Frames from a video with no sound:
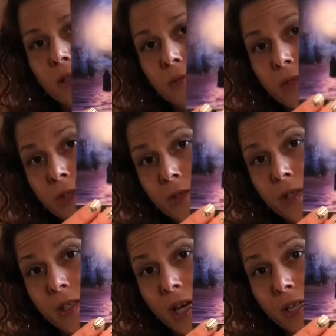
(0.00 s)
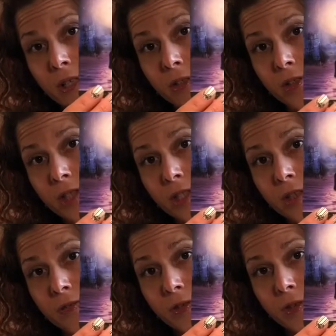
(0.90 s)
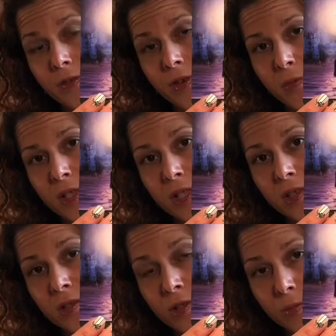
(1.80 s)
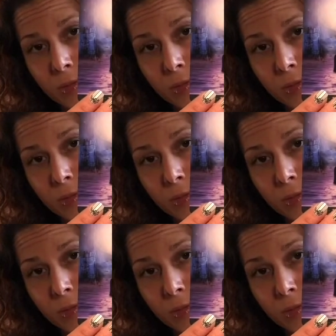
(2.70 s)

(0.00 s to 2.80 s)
mirroring that energy for the feminine, is the